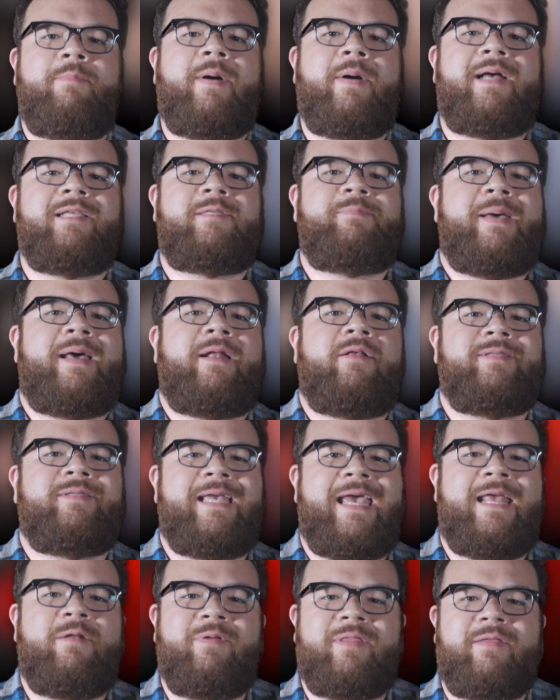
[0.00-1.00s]
The boss battles
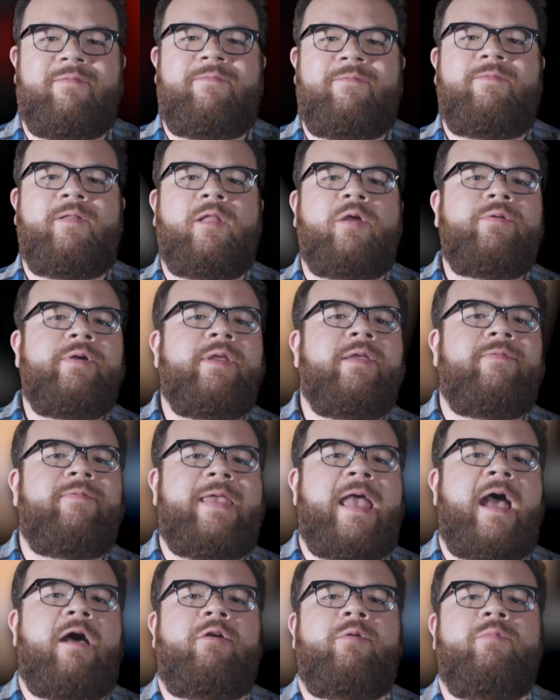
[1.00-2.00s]
end with a flurry of
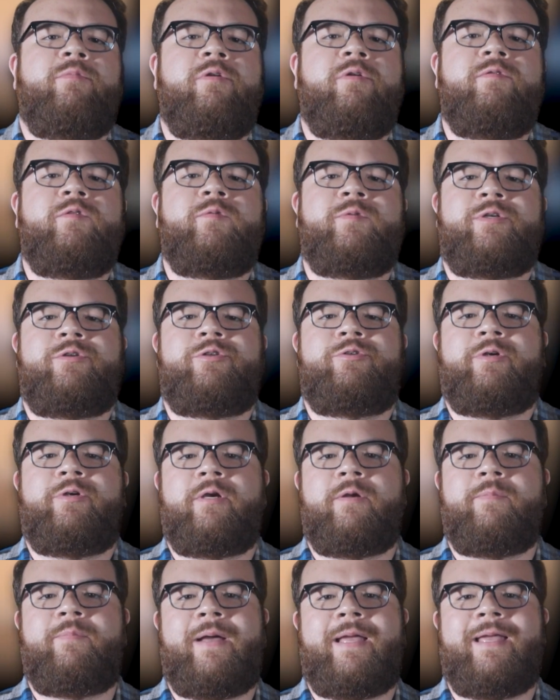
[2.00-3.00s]
counter moves, which are
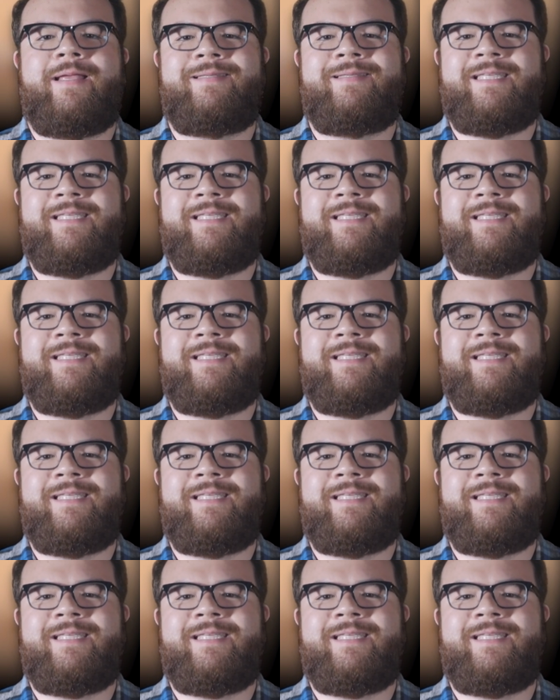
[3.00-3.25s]
triggered by a